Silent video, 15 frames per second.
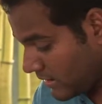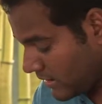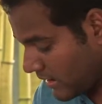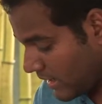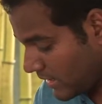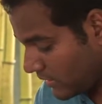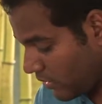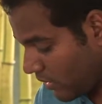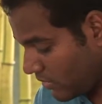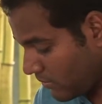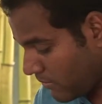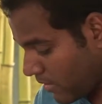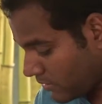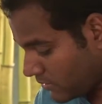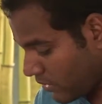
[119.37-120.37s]
I talk
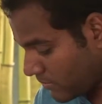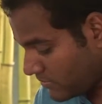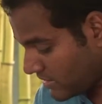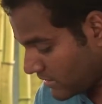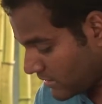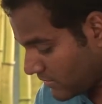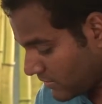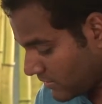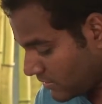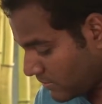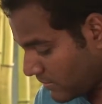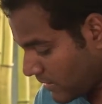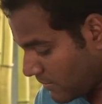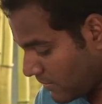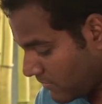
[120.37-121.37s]
about the objective of this
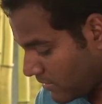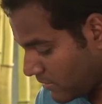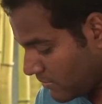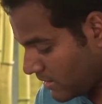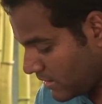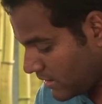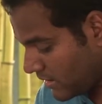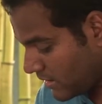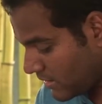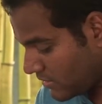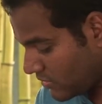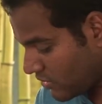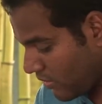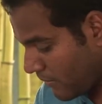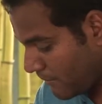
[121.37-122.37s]
paper will be
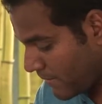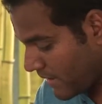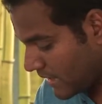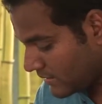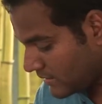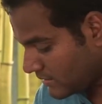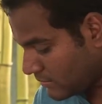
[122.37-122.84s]
to compare this